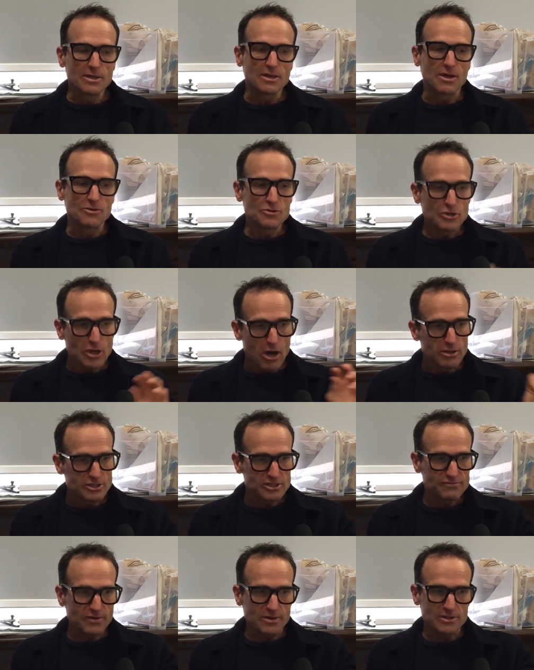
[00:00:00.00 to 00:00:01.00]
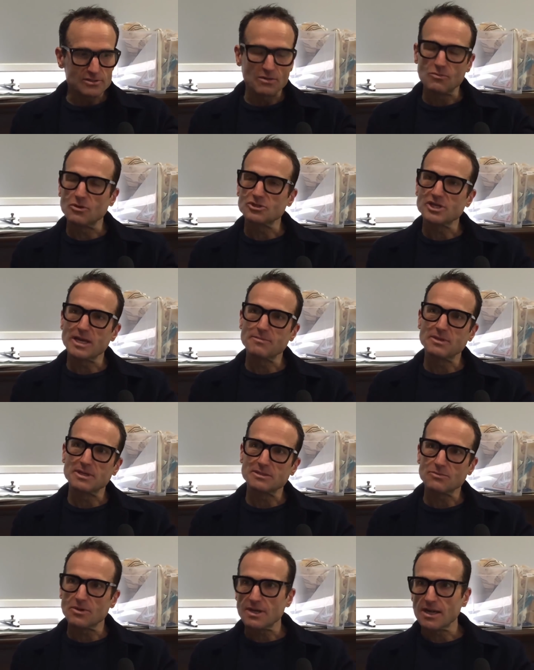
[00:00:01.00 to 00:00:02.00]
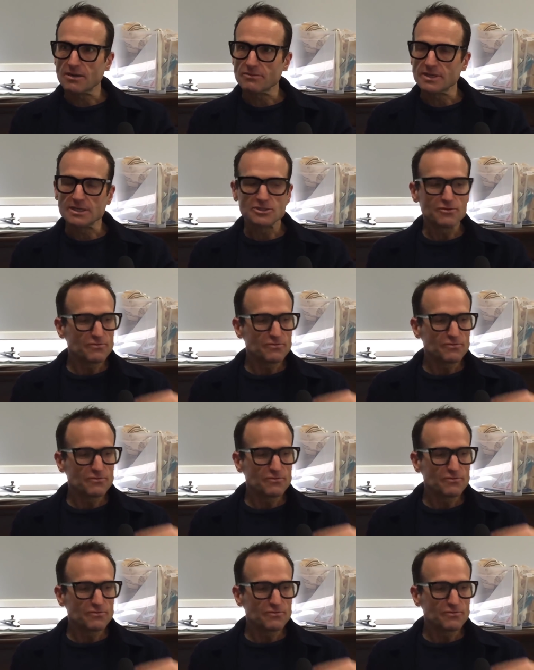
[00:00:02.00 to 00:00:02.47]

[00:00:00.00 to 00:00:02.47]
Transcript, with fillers: You know, you can't just focus on what shape it is, what color it is.